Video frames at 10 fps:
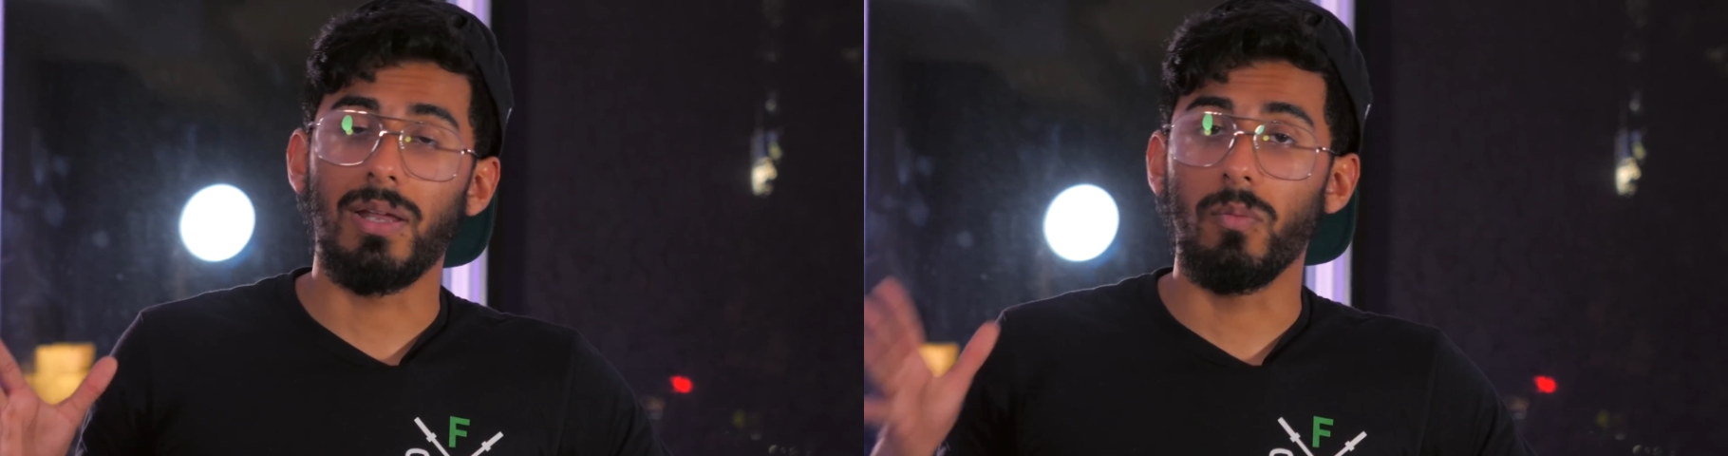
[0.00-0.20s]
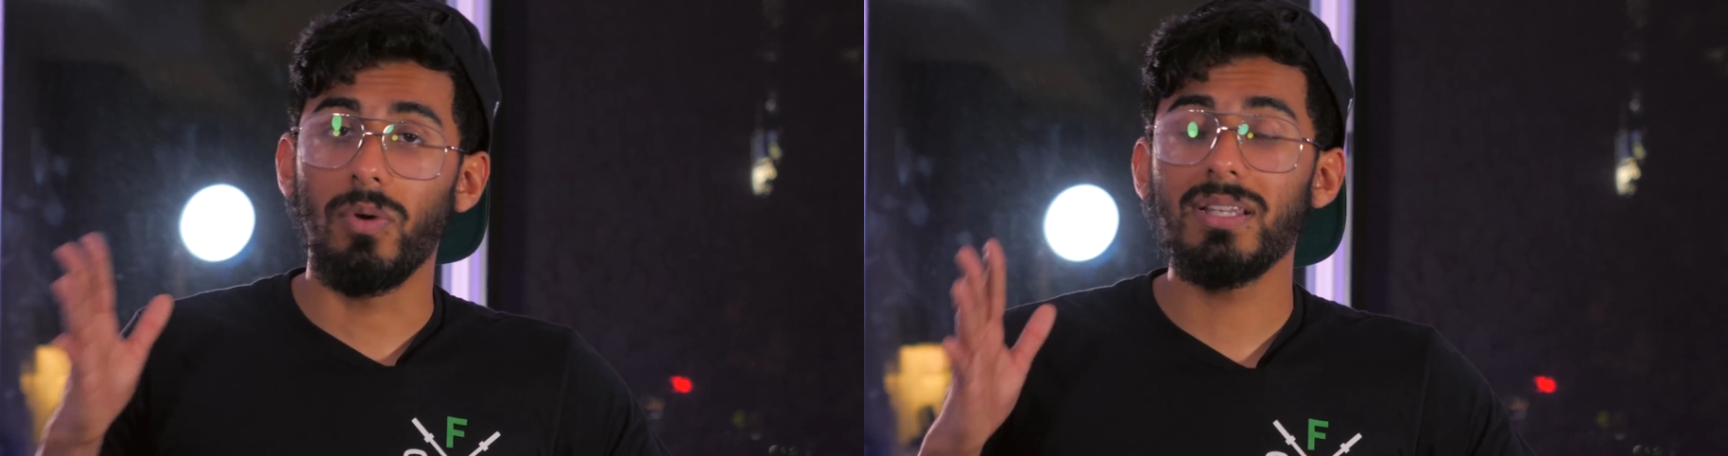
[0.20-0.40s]

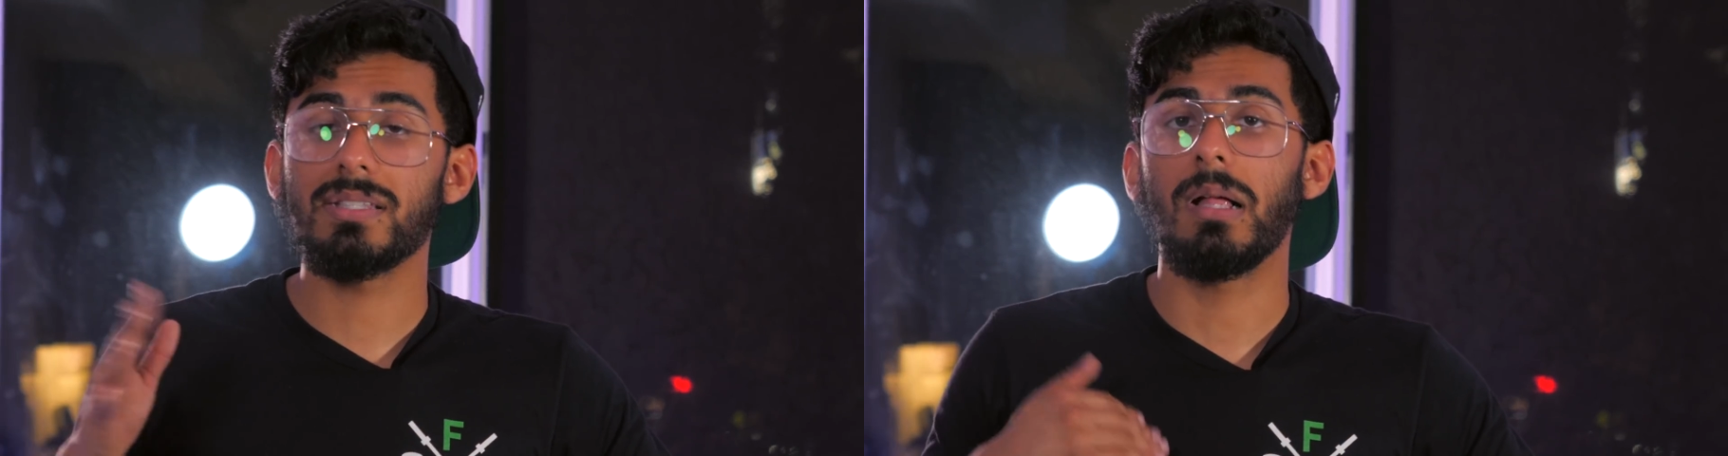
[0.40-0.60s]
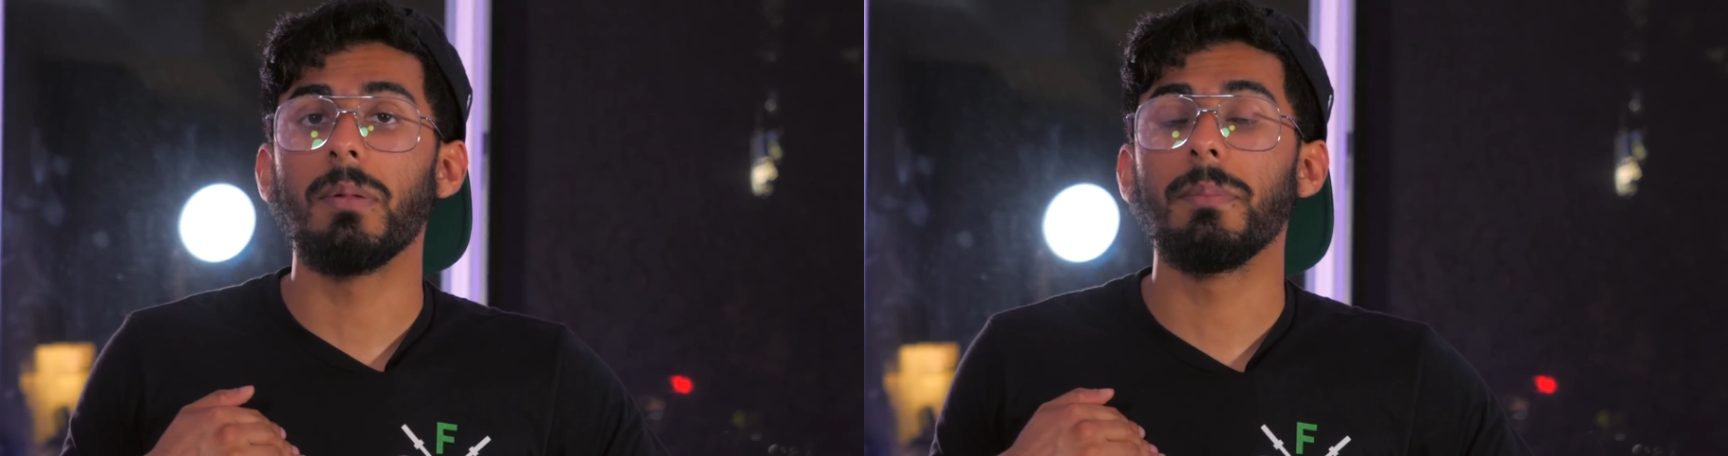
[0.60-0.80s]
and what
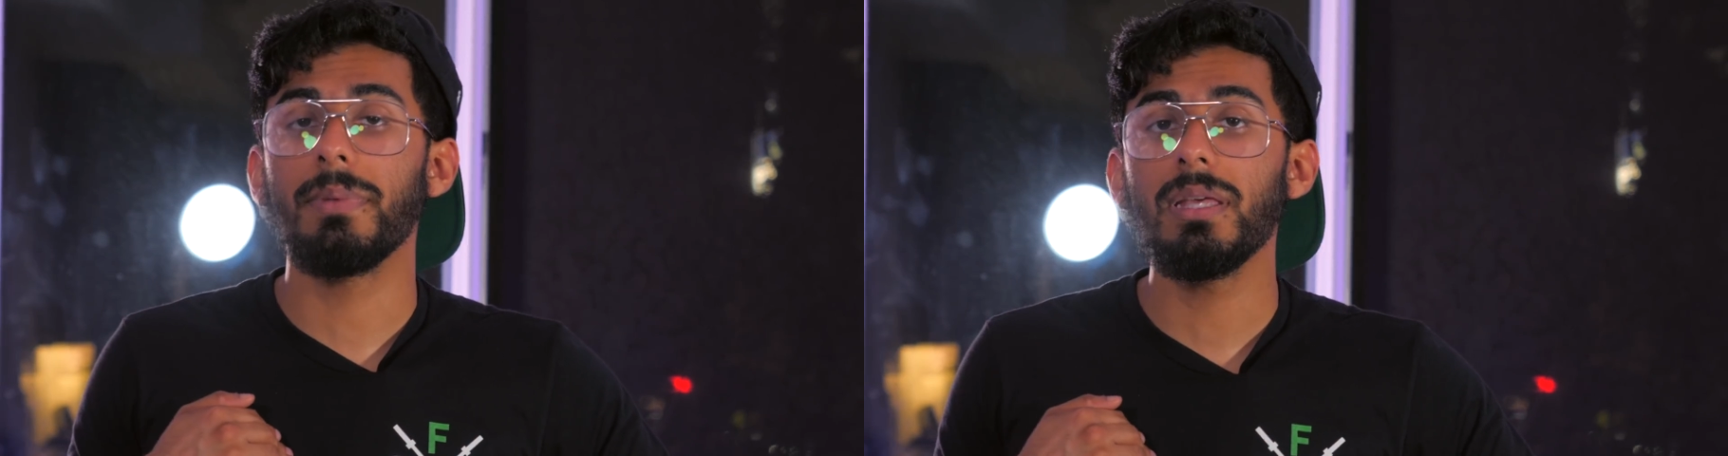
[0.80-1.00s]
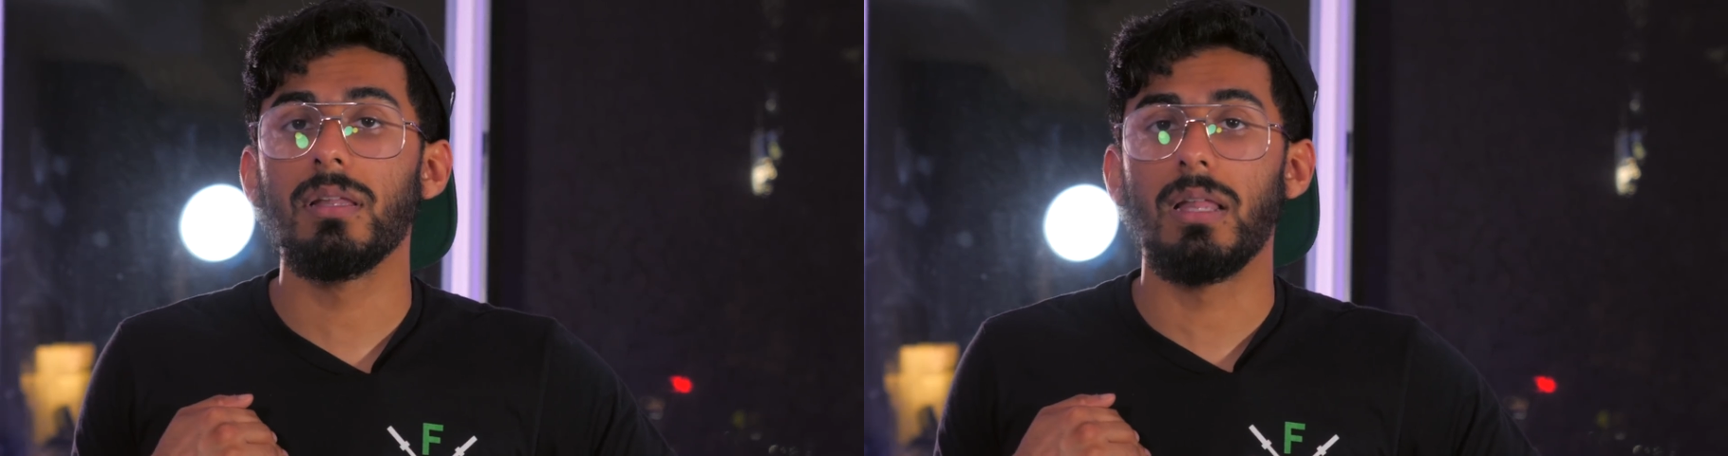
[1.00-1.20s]
has helped
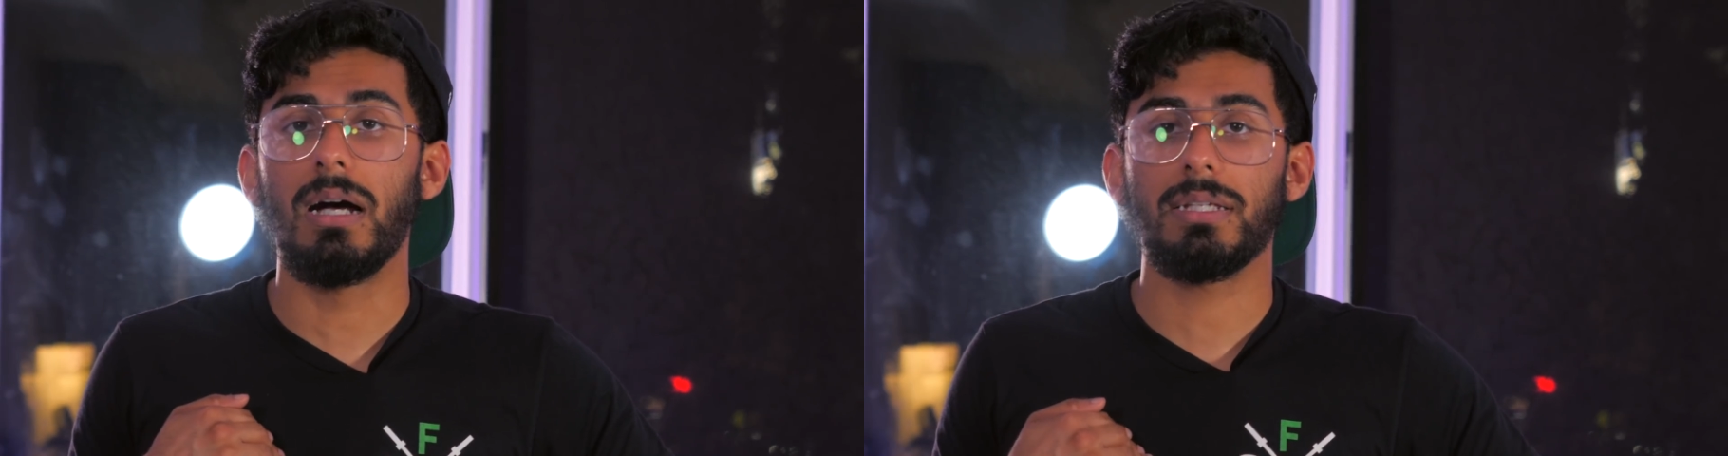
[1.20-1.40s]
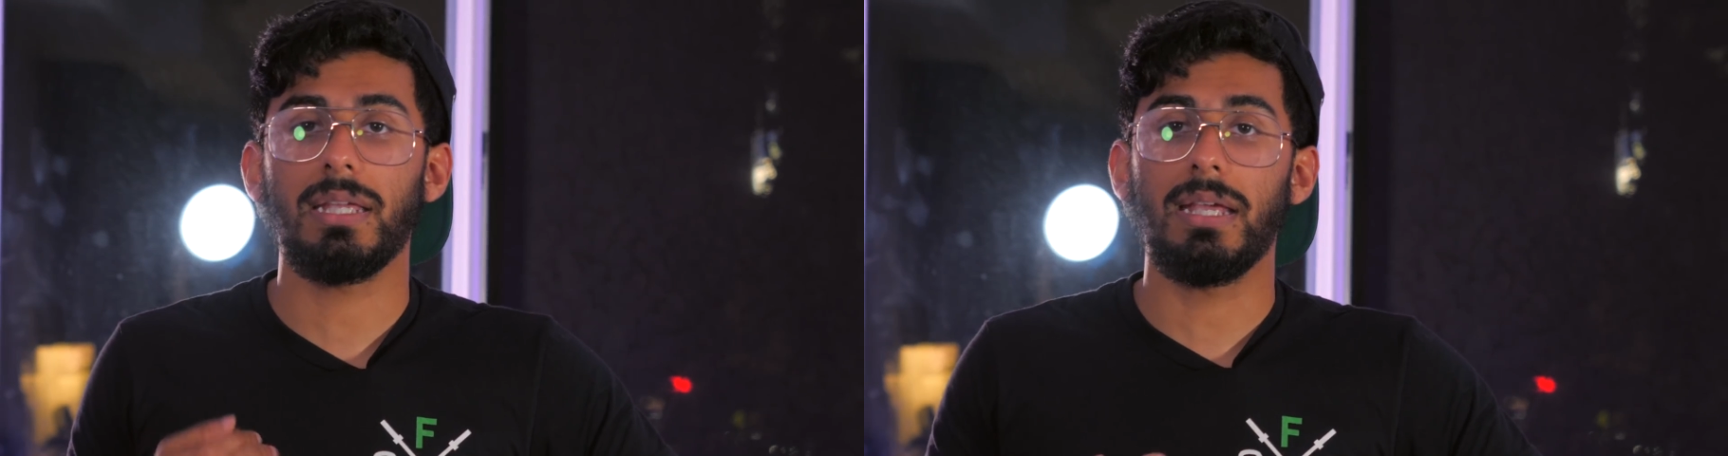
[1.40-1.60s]
me a
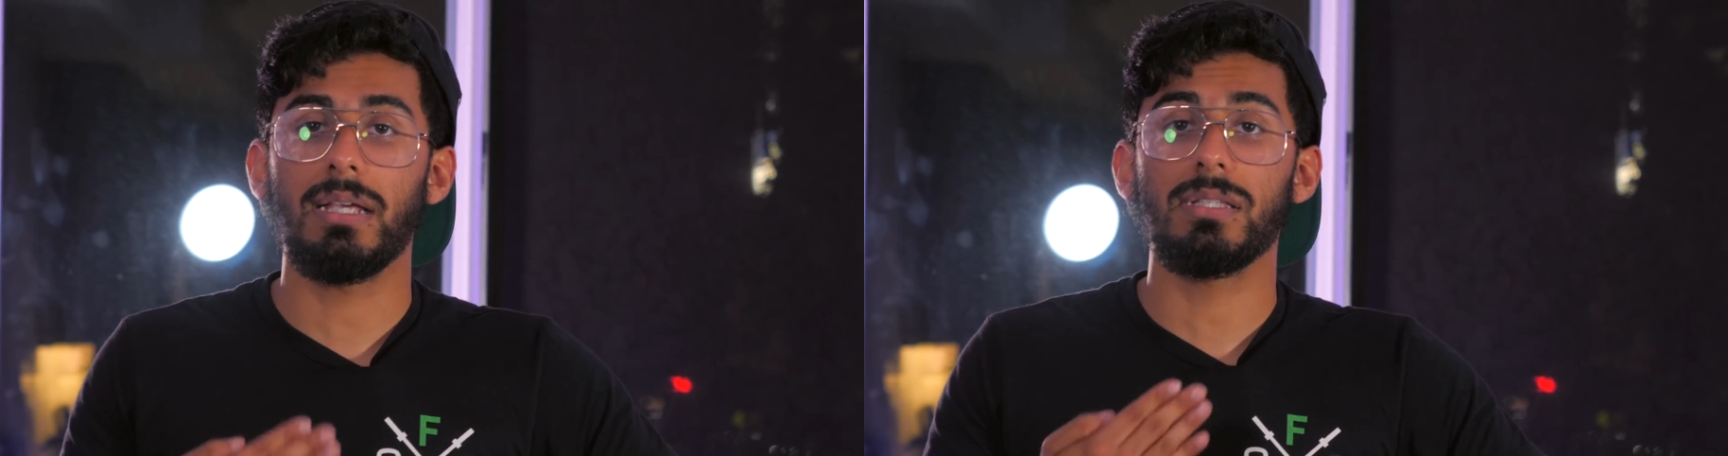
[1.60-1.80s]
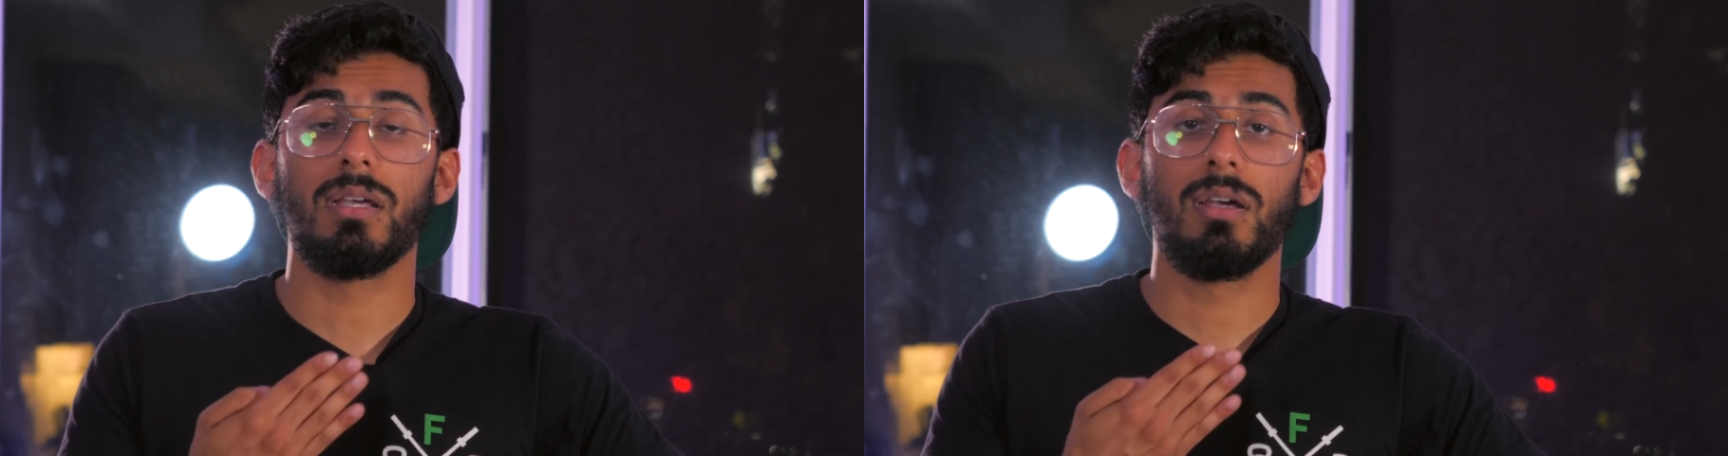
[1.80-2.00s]
lot
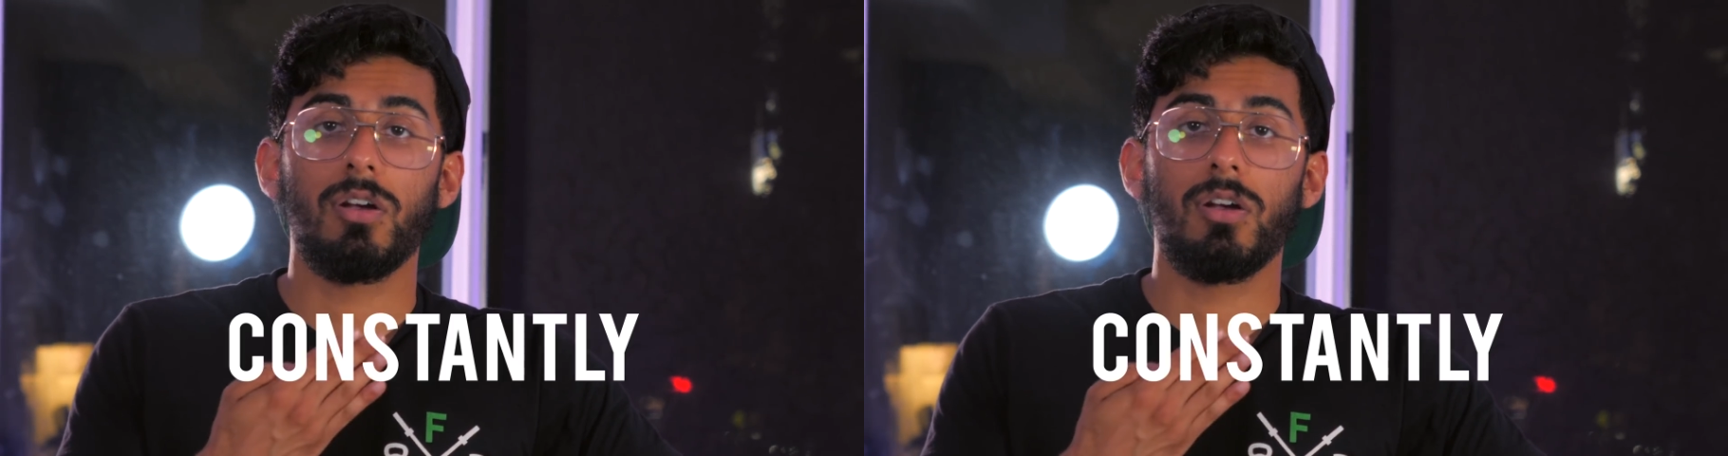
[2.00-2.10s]
is